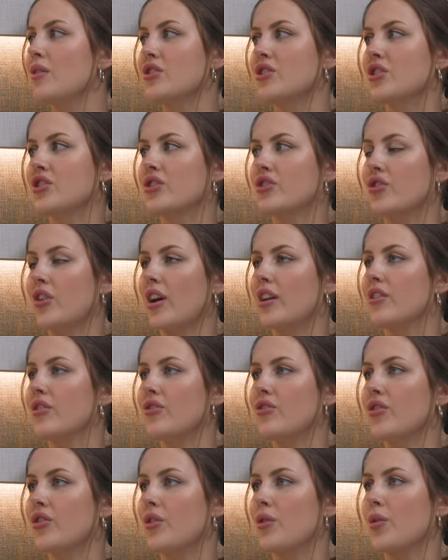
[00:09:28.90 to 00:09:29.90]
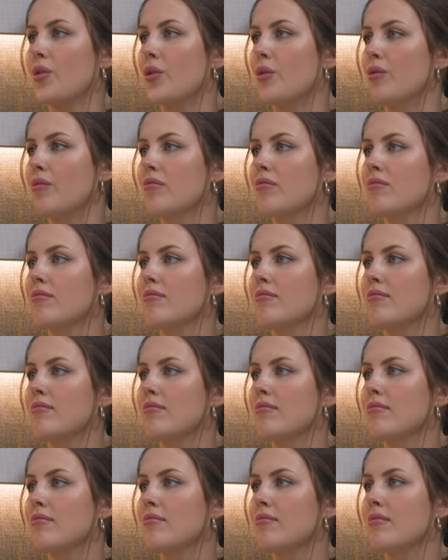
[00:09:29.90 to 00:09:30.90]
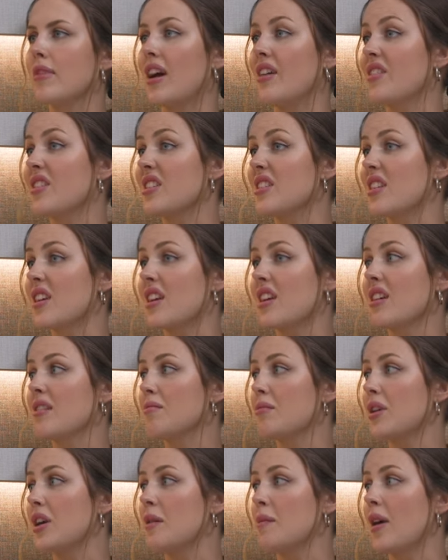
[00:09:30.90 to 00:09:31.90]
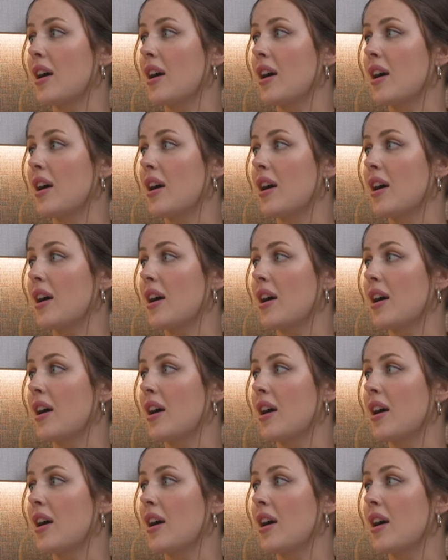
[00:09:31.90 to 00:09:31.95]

I was just trying to do everything pretty